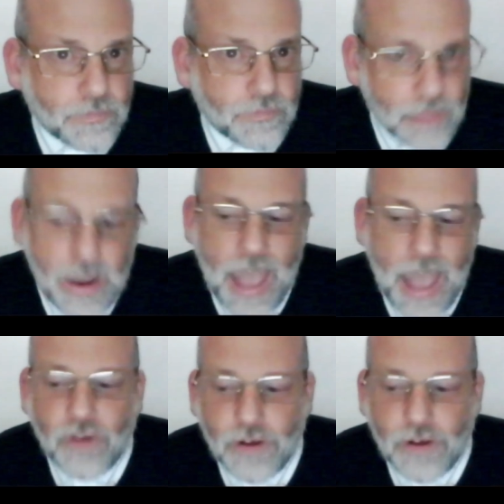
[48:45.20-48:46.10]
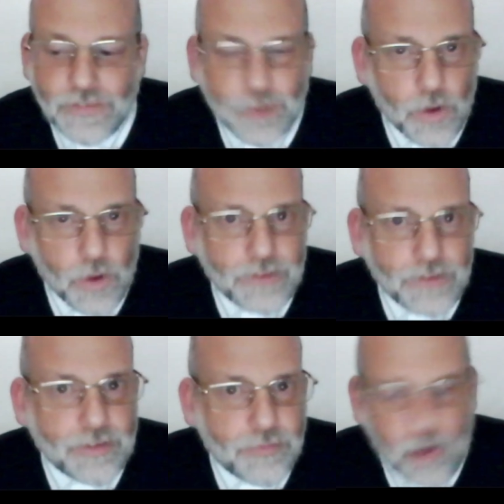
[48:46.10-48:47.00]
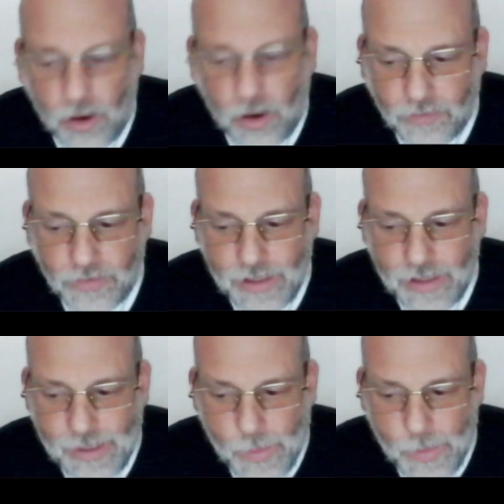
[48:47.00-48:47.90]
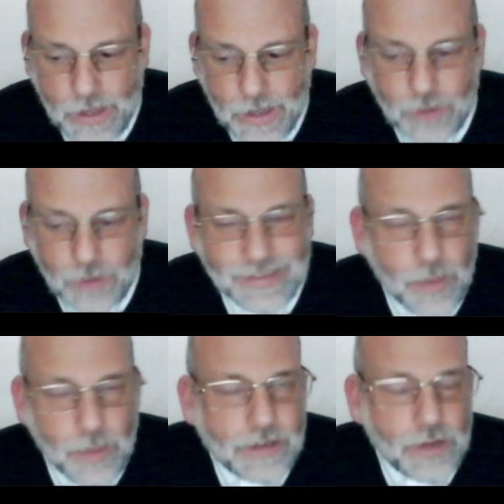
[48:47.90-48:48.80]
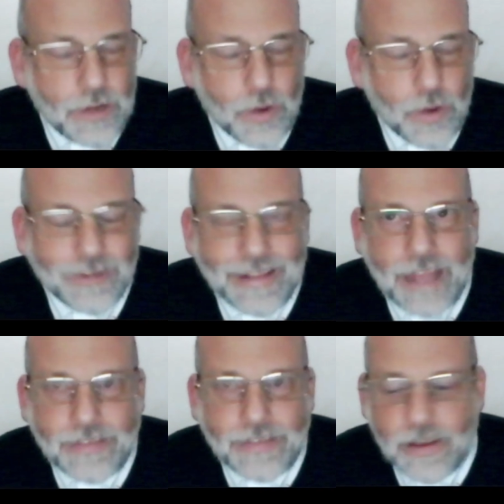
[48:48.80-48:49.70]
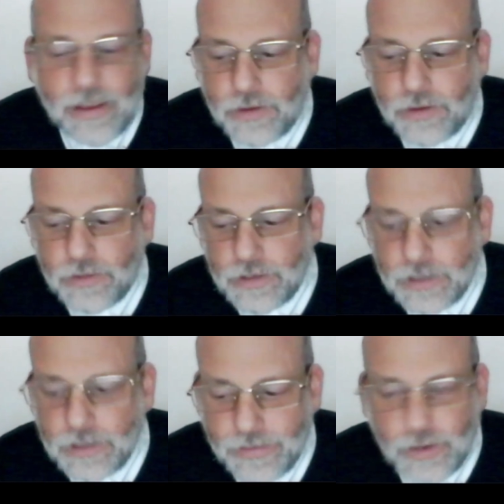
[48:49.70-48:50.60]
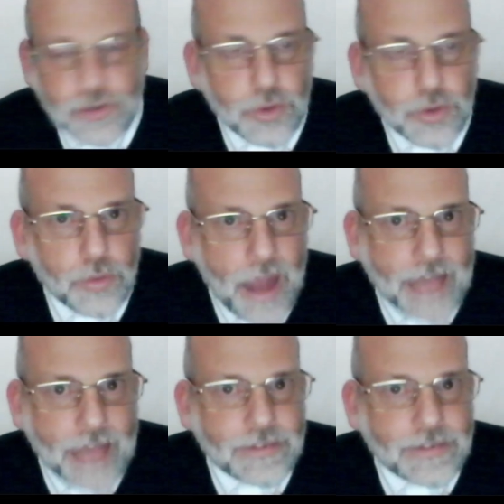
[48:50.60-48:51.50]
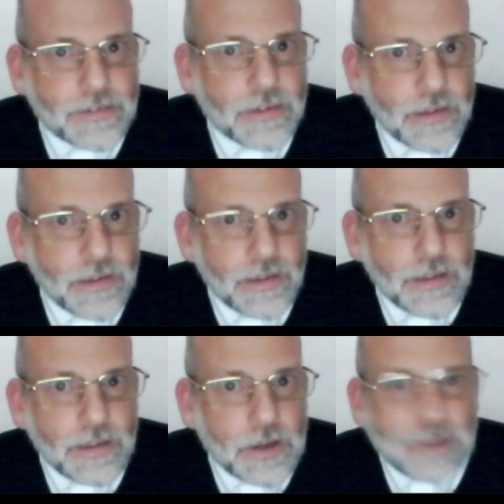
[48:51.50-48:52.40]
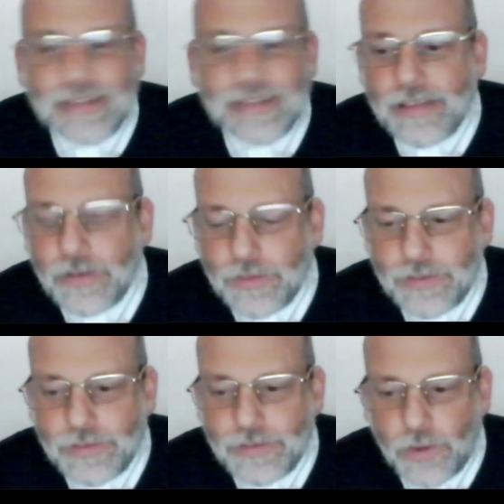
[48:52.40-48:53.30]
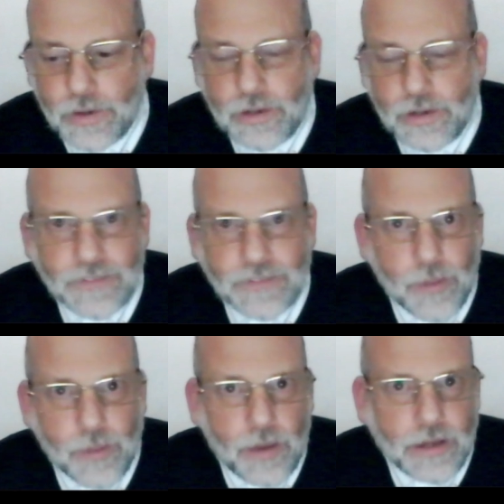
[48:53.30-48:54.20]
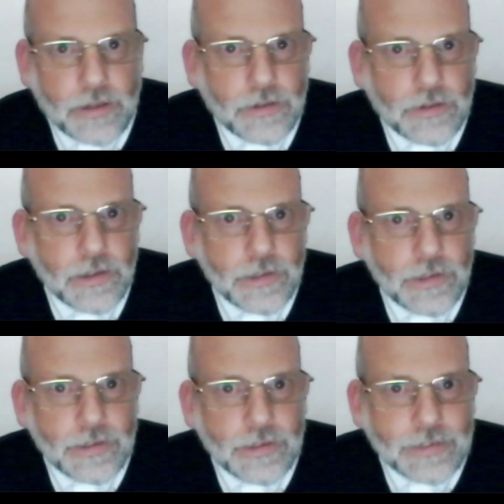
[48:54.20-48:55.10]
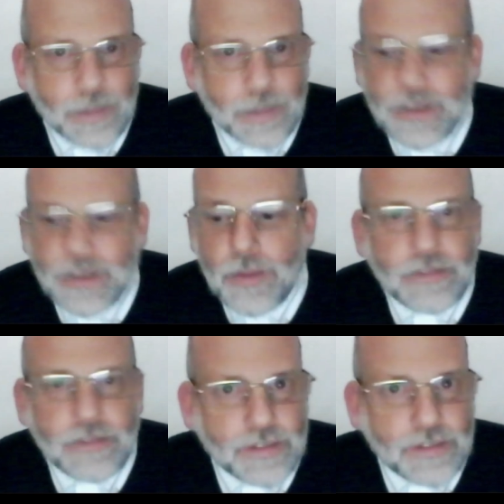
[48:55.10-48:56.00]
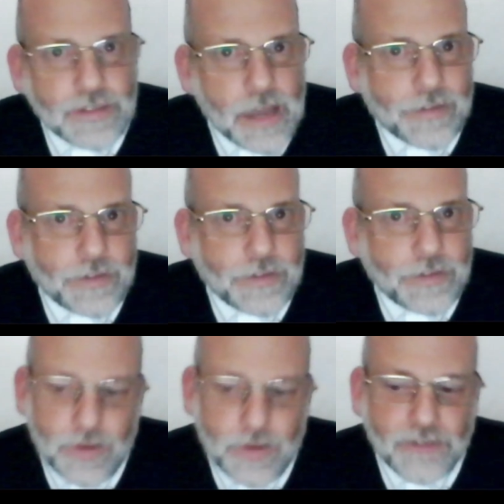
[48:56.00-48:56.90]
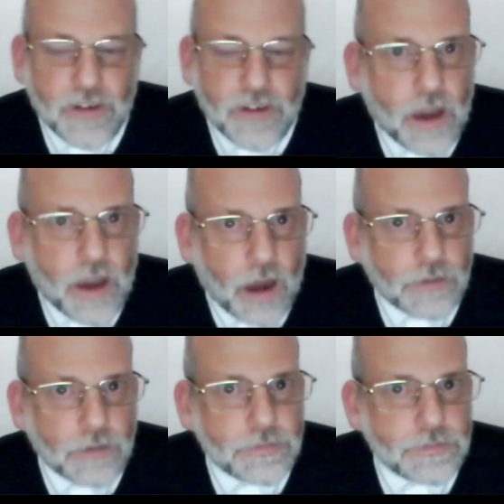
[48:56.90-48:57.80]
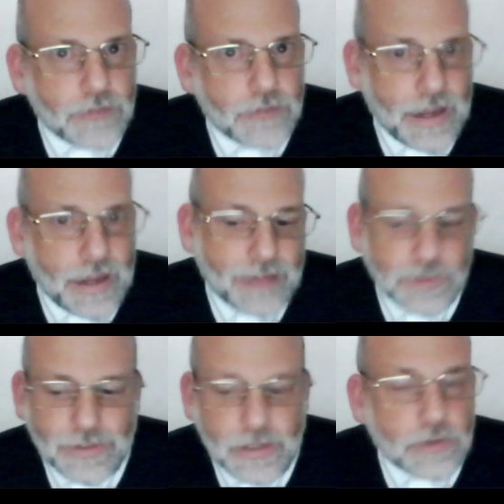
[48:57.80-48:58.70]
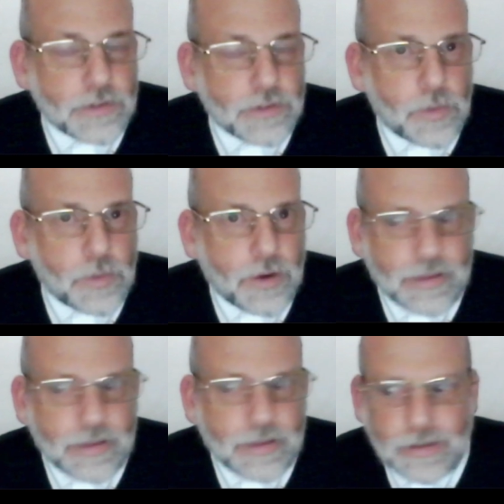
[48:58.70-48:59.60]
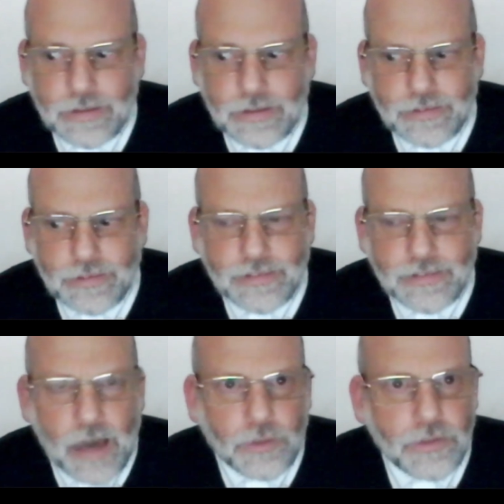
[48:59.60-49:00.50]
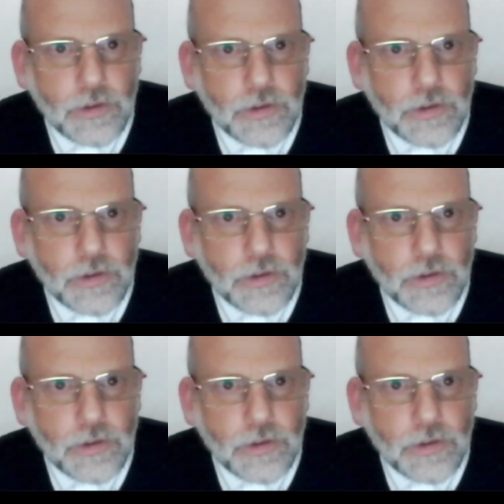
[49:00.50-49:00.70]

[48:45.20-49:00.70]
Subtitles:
I have heard of stories of someone, in order to get their true rest. Let's say there's a story of somebody committed suicide. What did they do? They ran in front of a car. Right? Actually, it was here, somewhere in the south.